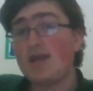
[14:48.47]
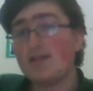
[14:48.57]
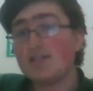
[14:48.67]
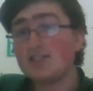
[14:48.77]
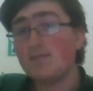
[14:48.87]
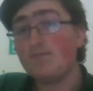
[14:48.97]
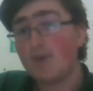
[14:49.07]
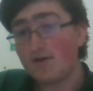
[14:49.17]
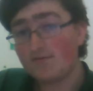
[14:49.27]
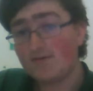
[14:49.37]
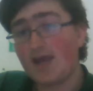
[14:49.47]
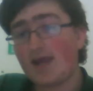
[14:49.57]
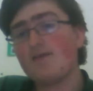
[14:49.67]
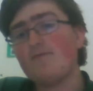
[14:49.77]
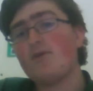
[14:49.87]
This is a buff deck,
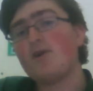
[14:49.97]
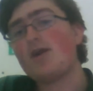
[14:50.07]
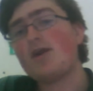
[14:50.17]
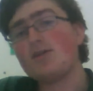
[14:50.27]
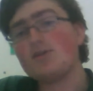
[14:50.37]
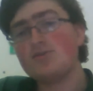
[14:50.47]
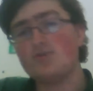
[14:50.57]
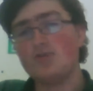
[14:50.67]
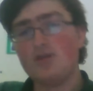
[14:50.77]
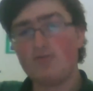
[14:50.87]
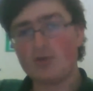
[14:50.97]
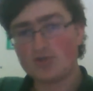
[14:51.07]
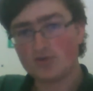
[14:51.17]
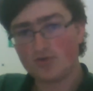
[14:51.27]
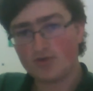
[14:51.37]
very akin to the
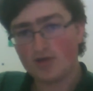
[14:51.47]
original